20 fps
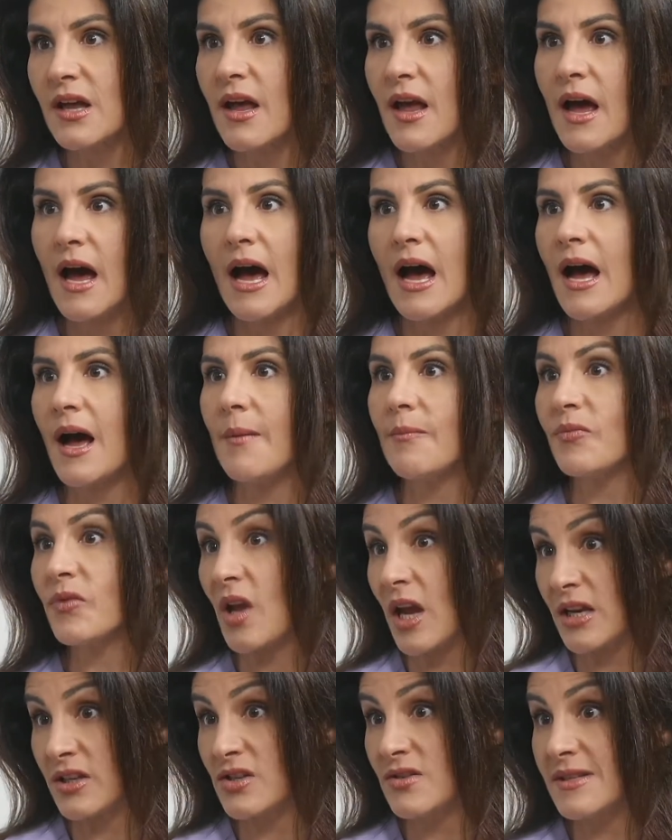
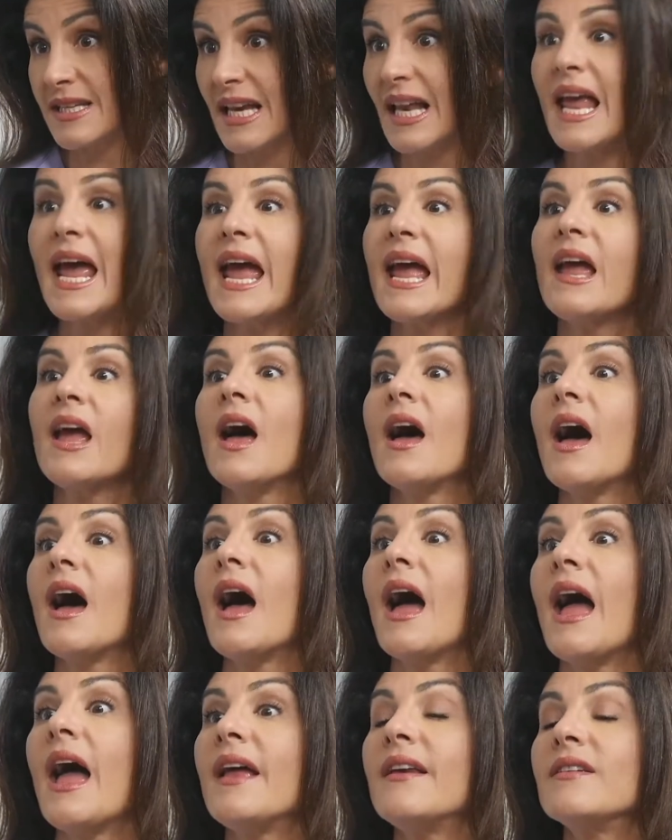at UCLA,
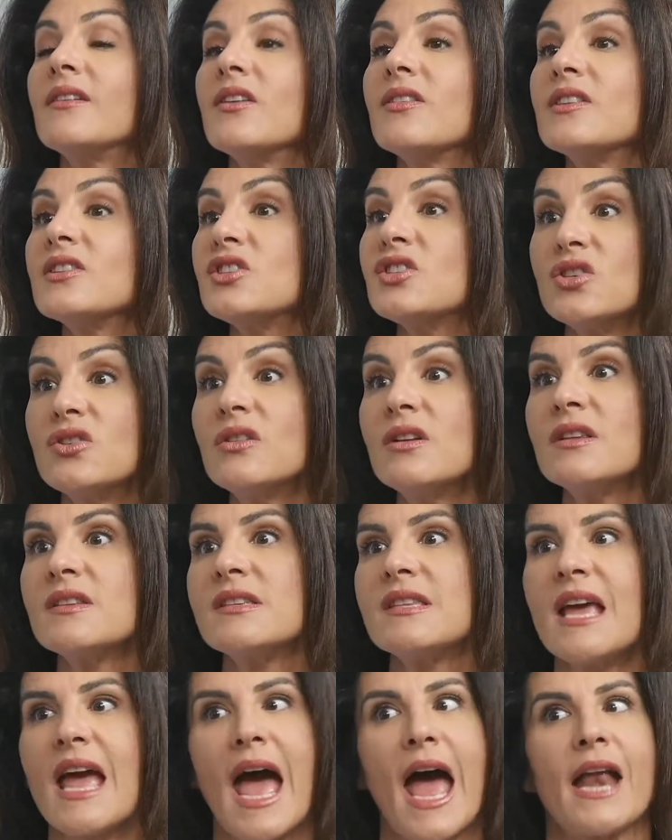and the students,
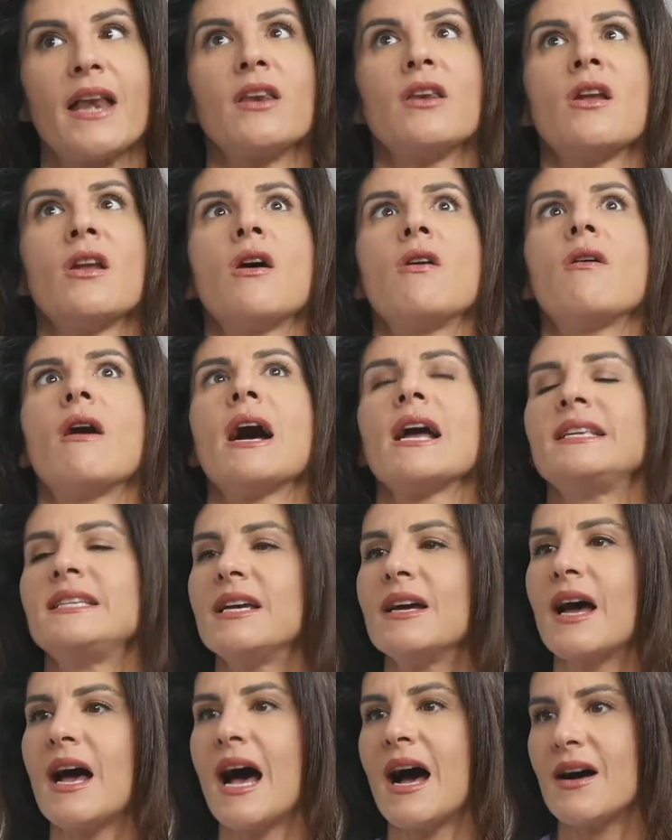they had no
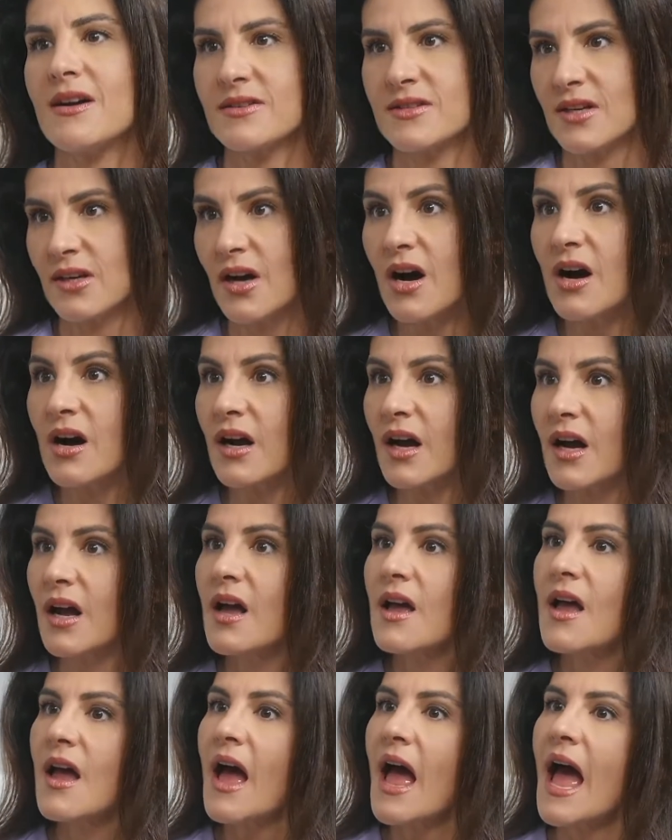idea how to cook.
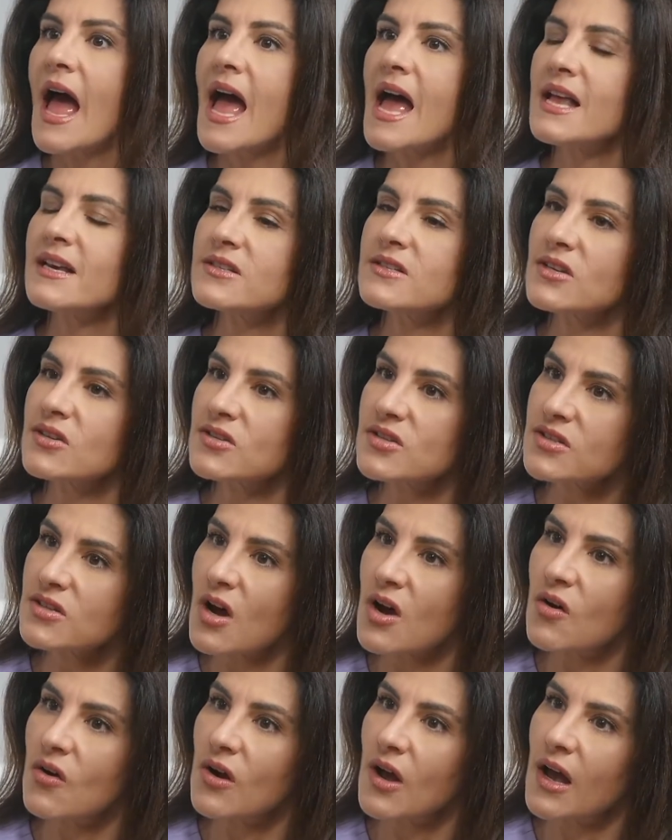Wow. And
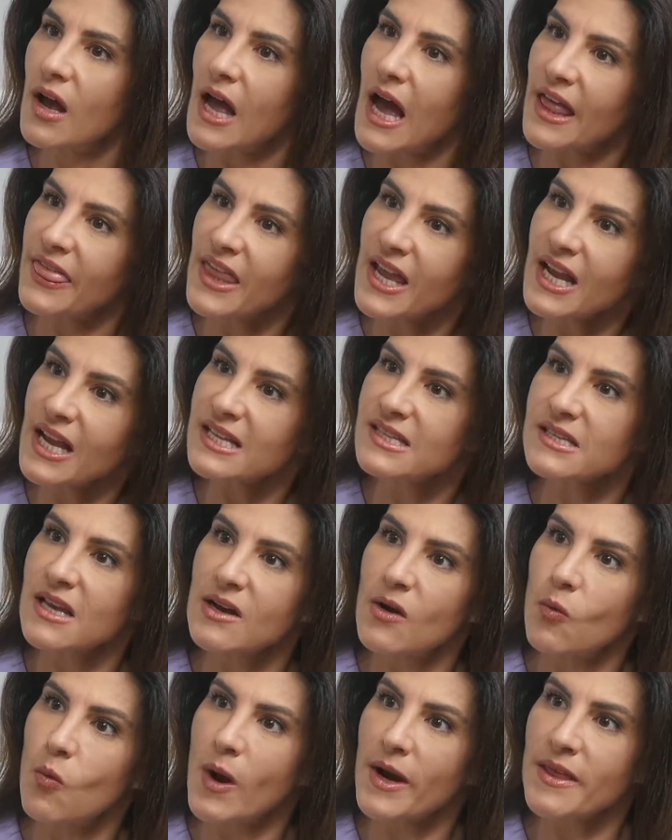so I think it's
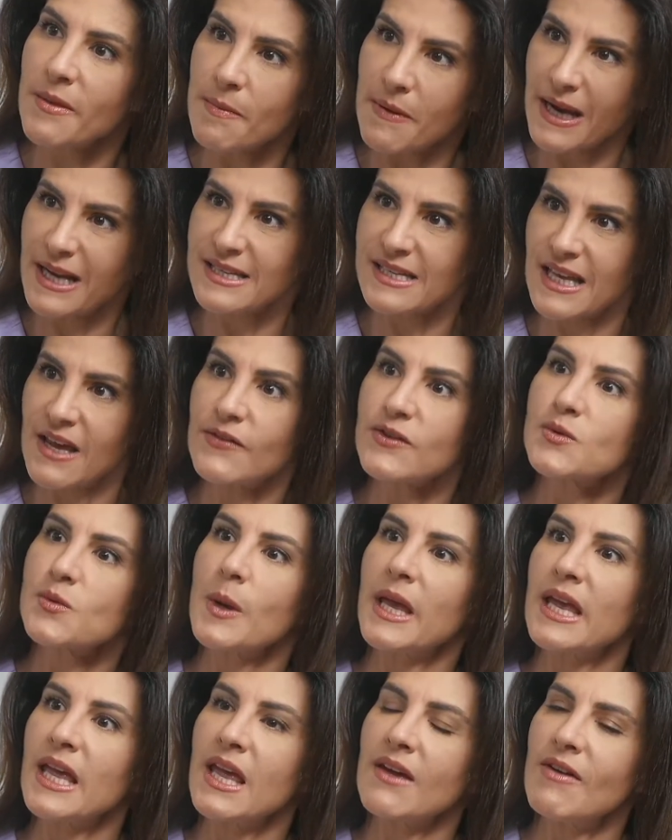one of the biggest gifts we
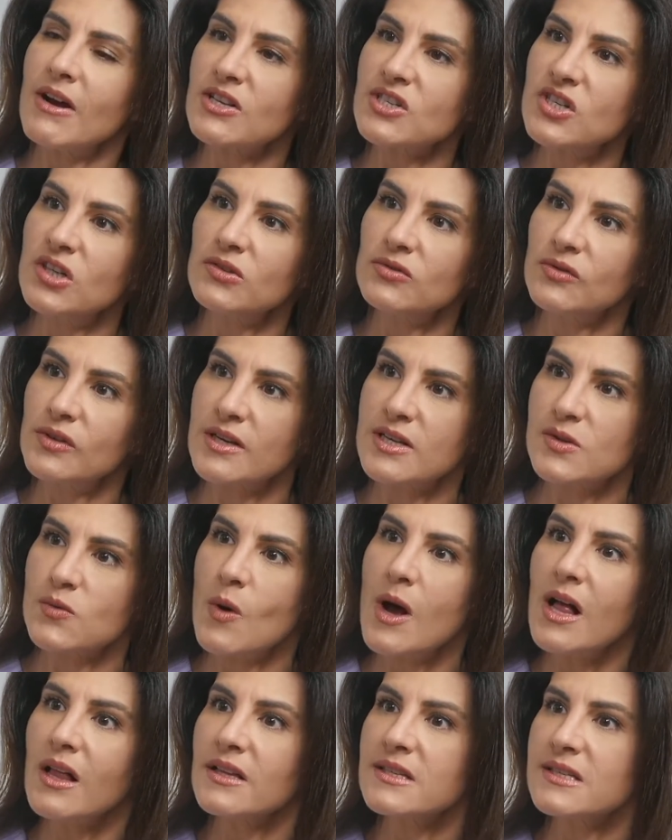can give our children as
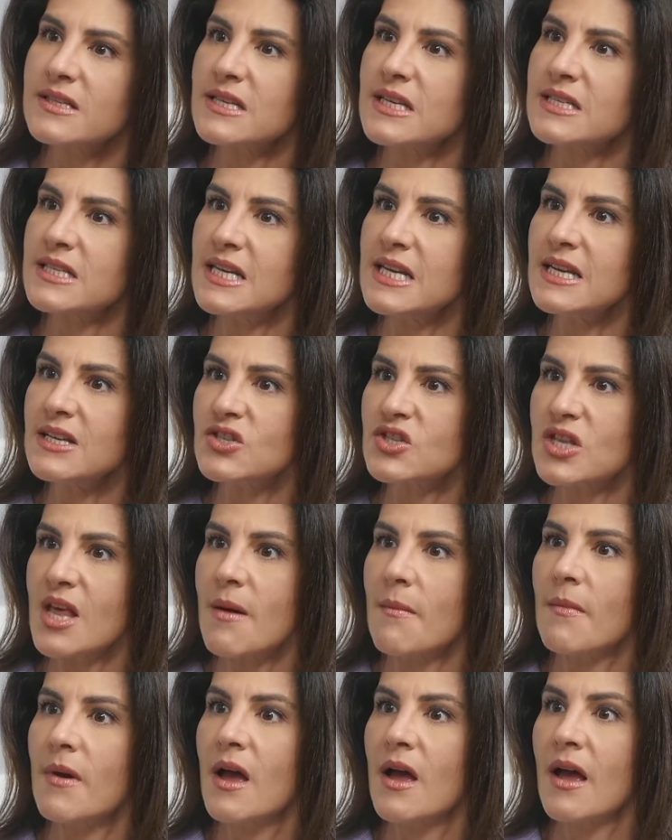well, is to teach
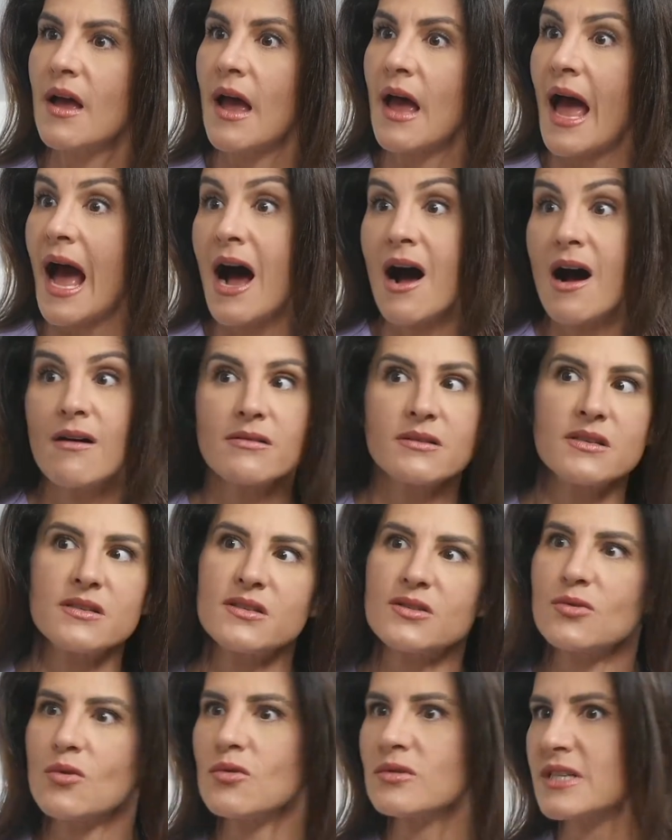them how to
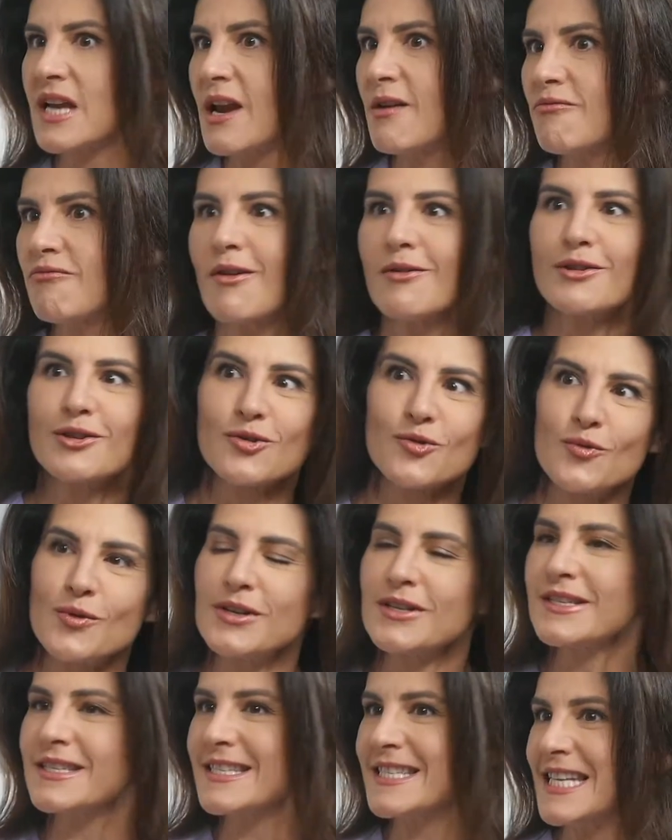saute, roast,
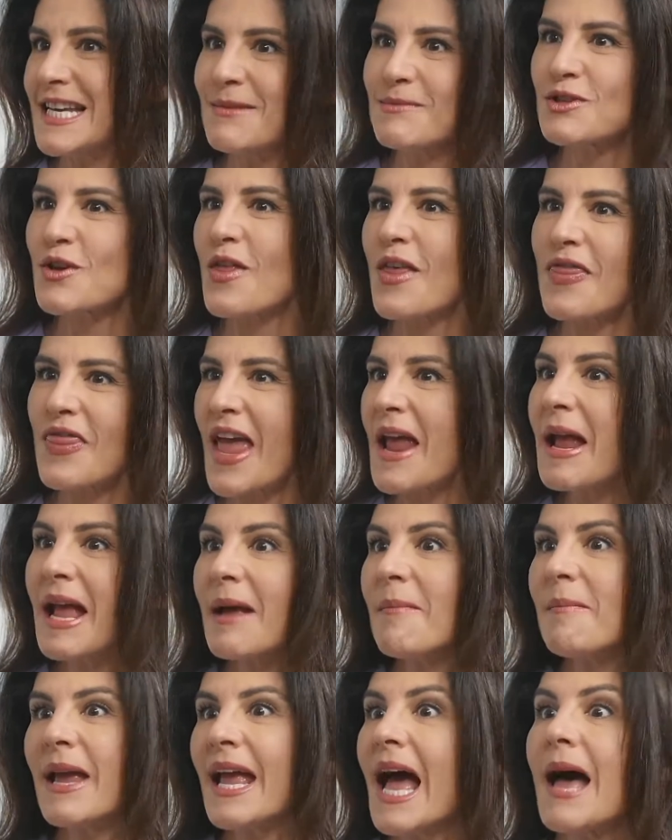grill, steam, so that they
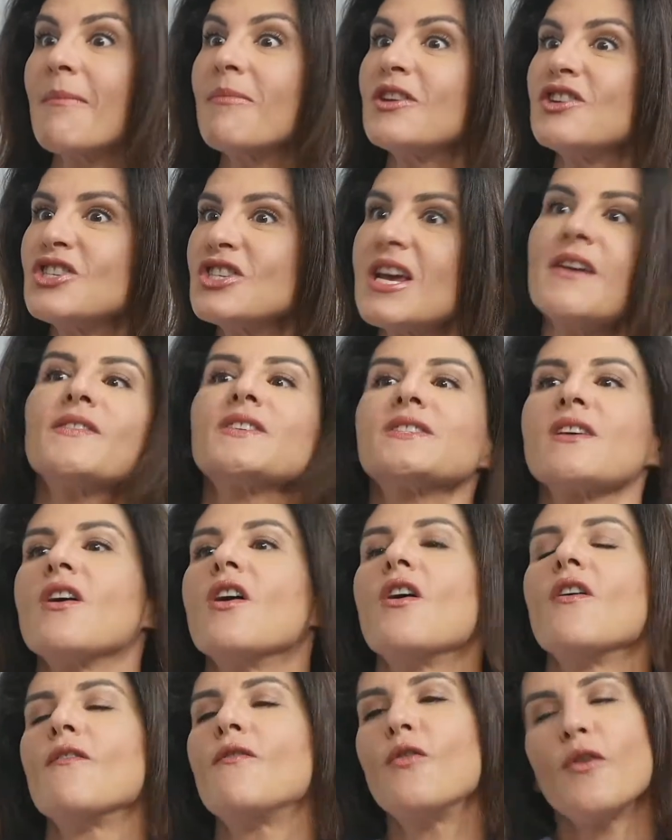can become the chefs
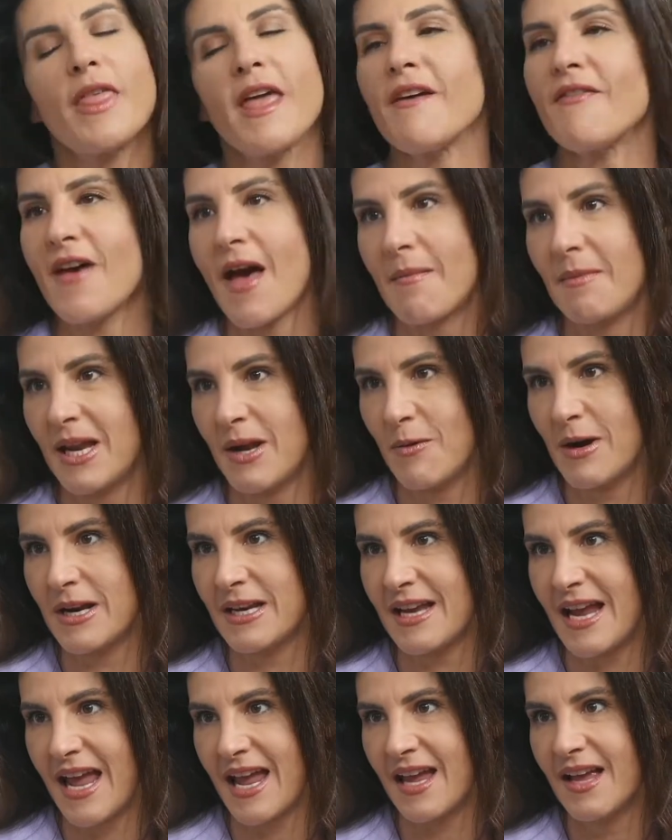for their family one day.